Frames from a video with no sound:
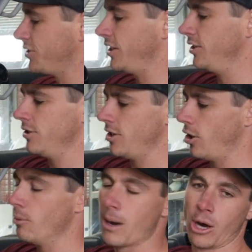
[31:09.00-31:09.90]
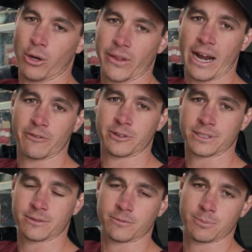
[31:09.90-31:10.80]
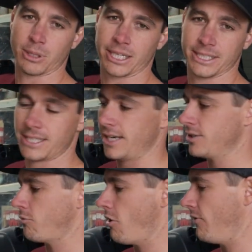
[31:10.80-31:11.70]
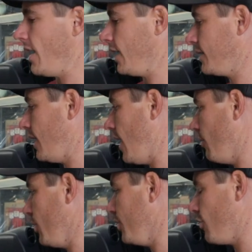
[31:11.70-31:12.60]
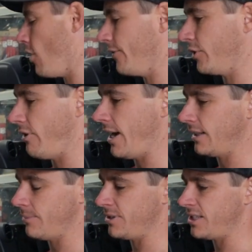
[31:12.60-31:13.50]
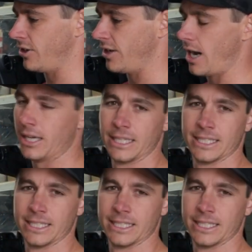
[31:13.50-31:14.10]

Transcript: sitting your elbow on that for bloody 10, 12 hours a day while you're driving around, let me tell you,